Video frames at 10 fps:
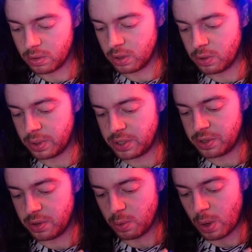I'm going
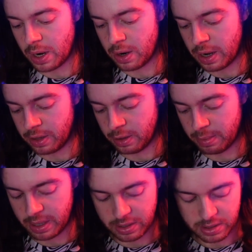to the water
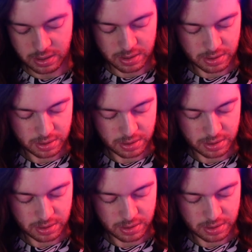elements.